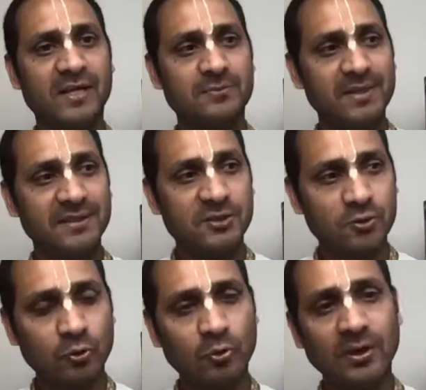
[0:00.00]
explained that
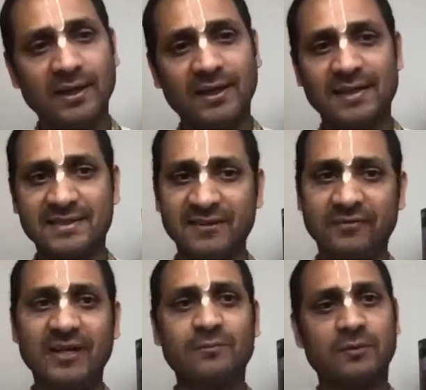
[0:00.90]
soul is
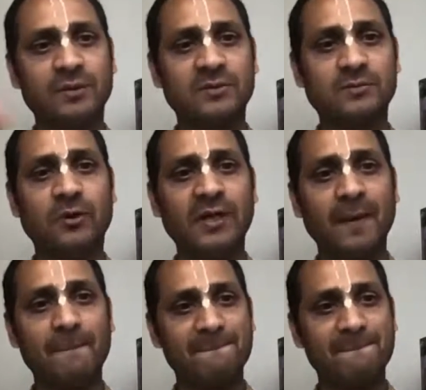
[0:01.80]
different from this body,